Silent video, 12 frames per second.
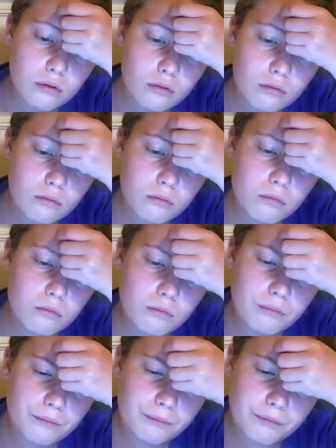
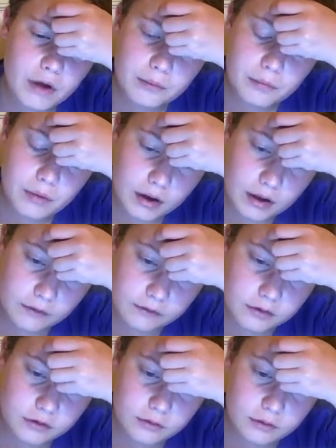I might have
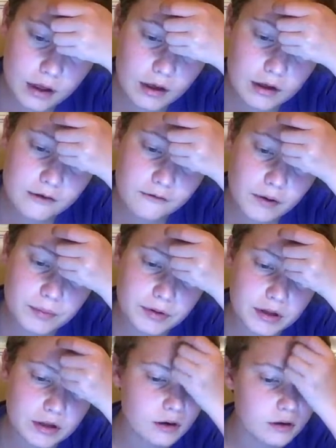to do that if I
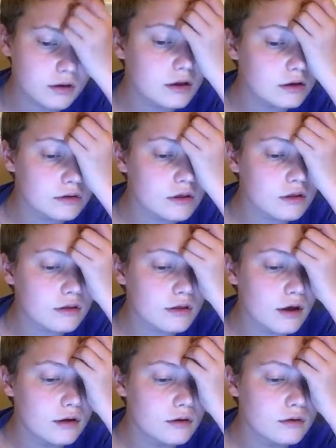plan on getting this
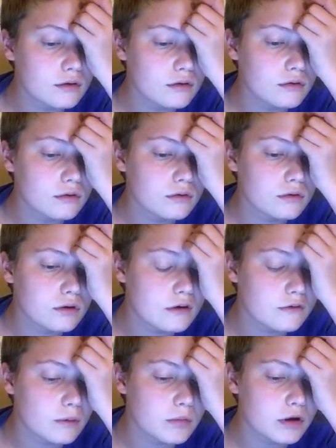set. If
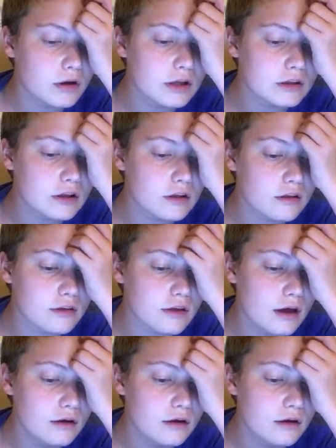I'm gonna get this set,